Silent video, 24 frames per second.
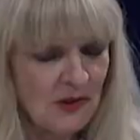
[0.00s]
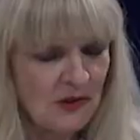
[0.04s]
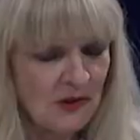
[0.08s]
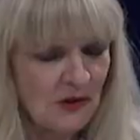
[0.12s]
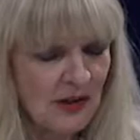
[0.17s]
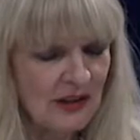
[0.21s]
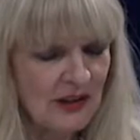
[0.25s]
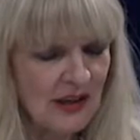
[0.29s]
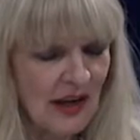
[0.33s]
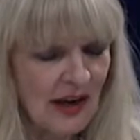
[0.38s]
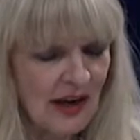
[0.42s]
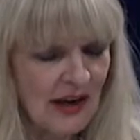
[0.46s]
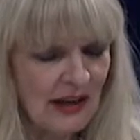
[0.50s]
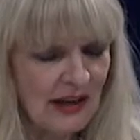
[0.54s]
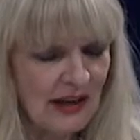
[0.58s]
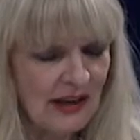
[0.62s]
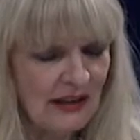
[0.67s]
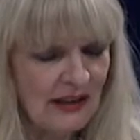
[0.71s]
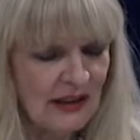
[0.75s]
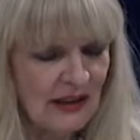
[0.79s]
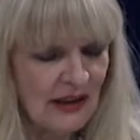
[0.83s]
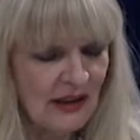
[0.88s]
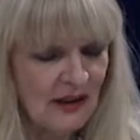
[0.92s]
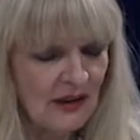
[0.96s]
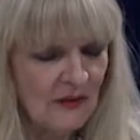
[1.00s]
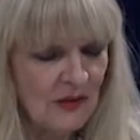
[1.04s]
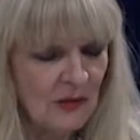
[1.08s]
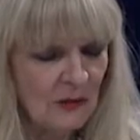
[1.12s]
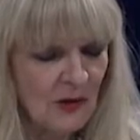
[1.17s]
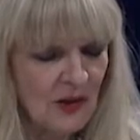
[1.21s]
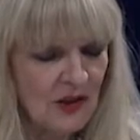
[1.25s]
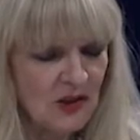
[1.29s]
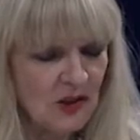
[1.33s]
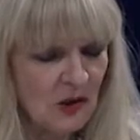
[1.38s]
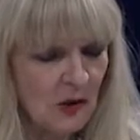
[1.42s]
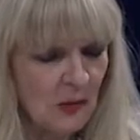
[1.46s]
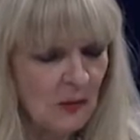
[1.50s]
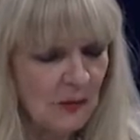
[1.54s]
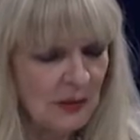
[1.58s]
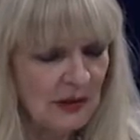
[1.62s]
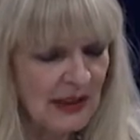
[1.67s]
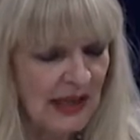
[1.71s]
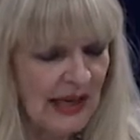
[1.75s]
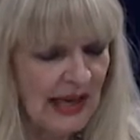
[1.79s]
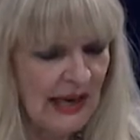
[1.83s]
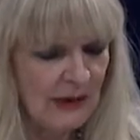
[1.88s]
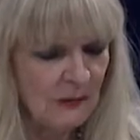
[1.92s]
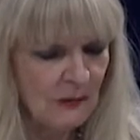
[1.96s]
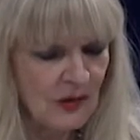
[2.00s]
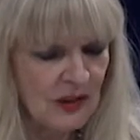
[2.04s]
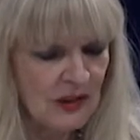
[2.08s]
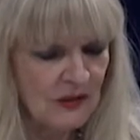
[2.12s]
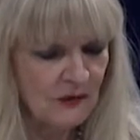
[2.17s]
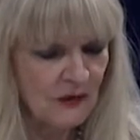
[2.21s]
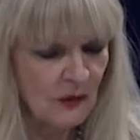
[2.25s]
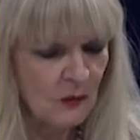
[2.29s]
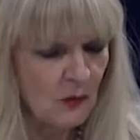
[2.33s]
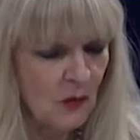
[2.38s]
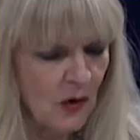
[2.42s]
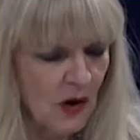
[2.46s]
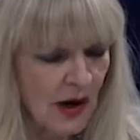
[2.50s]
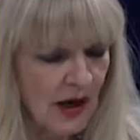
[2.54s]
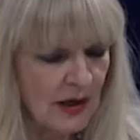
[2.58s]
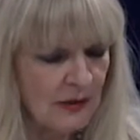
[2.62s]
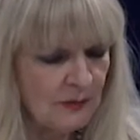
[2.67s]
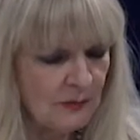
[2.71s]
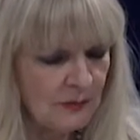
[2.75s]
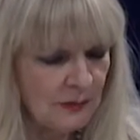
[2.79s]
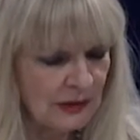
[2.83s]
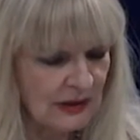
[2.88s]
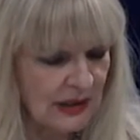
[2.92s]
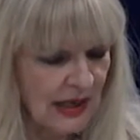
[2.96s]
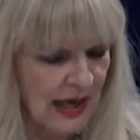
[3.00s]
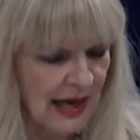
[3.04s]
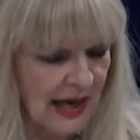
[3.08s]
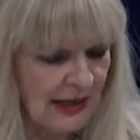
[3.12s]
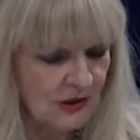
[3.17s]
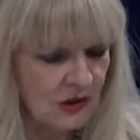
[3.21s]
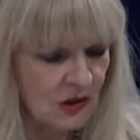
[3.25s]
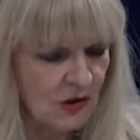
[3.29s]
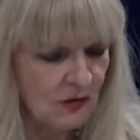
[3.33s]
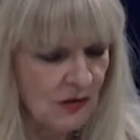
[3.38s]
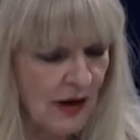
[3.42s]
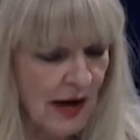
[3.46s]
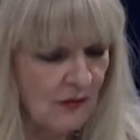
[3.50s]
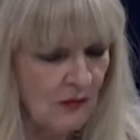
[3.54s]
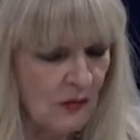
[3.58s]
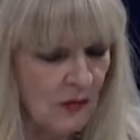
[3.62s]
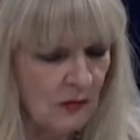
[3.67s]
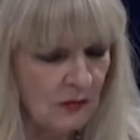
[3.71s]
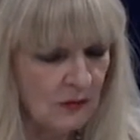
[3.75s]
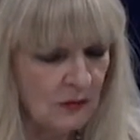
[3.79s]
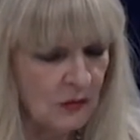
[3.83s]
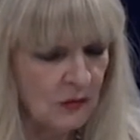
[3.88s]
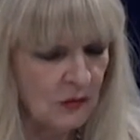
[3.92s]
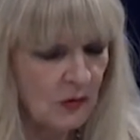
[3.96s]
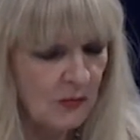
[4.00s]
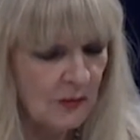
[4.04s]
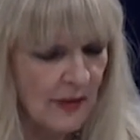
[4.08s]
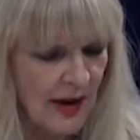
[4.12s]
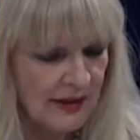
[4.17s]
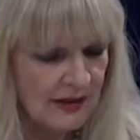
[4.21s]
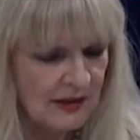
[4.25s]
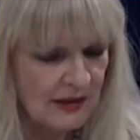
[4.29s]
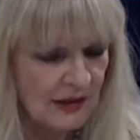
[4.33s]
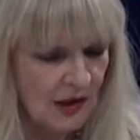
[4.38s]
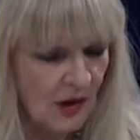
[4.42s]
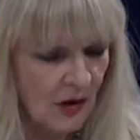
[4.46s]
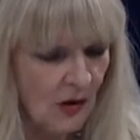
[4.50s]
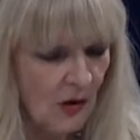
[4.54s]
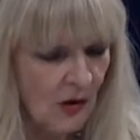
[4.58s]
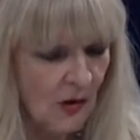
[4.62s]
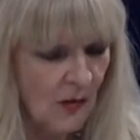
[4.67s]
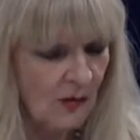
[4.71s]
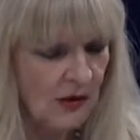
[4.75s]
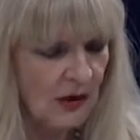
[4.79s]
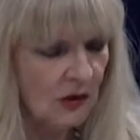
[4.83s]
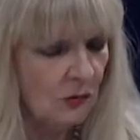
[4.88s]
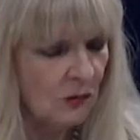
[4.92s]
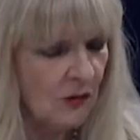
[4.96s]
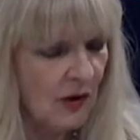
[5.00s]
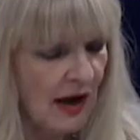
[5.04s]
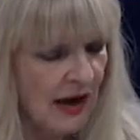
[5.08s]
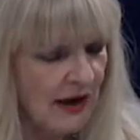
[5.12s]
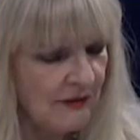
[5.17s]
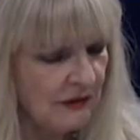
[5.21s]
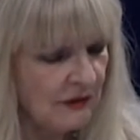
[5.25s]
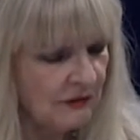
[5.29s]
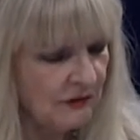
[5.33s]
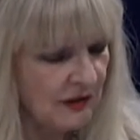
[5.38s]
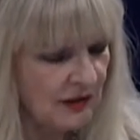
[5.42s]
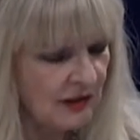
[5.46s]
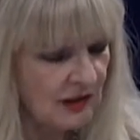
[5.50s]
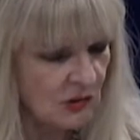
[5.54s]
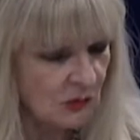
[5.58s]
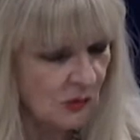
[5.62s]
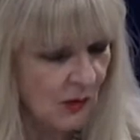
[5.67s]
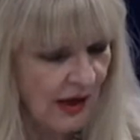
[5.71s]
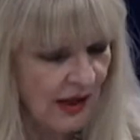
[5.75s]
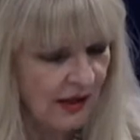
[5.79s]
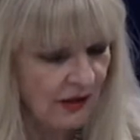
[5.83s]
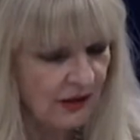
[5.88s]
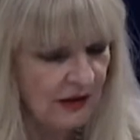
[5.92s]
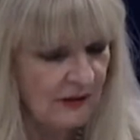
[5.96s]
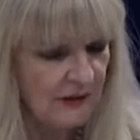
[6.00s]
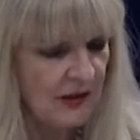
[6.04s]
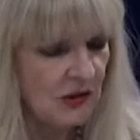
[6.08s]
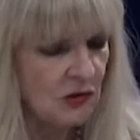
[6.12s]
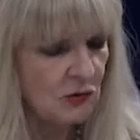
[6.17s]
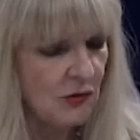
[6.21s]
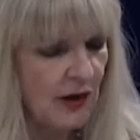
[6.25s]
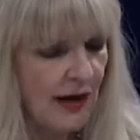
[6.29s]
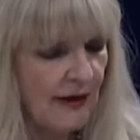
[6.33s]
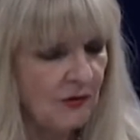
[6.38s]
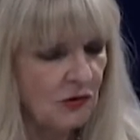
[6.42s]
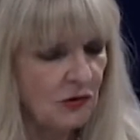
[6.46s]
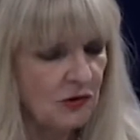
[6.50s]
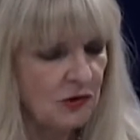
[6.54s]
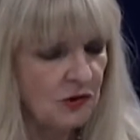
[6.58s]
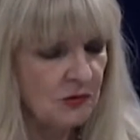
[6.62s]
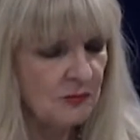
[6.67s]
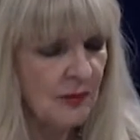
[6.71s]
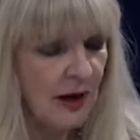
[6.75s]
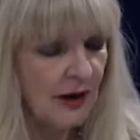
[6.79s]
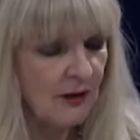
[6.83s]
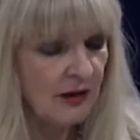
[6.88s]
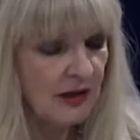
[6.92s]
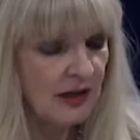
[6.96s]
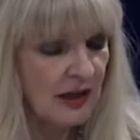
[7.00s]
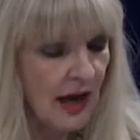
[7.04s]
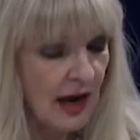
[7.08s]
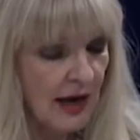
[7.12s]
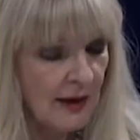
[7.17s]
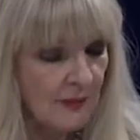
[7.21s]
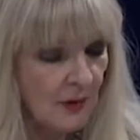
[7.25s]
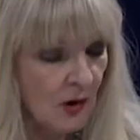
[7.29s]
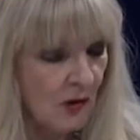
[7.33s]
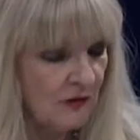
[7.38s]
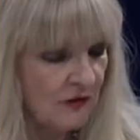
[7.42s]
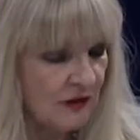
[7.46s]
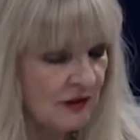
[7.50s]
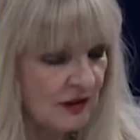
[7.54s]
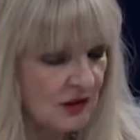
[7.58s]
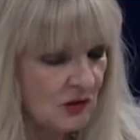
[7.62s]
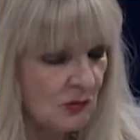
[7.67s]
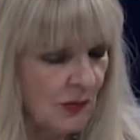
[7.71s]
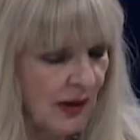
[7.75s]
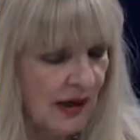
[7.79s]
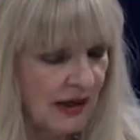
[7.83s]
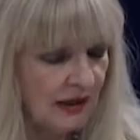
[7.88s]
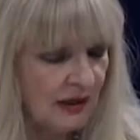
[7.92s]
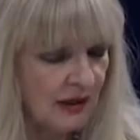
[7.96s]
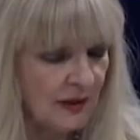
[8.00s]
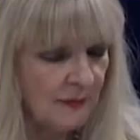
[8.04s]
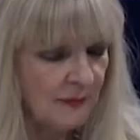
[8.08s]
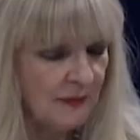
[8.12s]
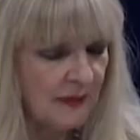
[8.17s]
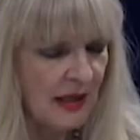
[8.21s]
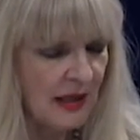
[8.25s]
39, the original plan was for Juan Black to travel through Mexico and arrive in Venezuela and then travel to Maracaibo, Venezuela,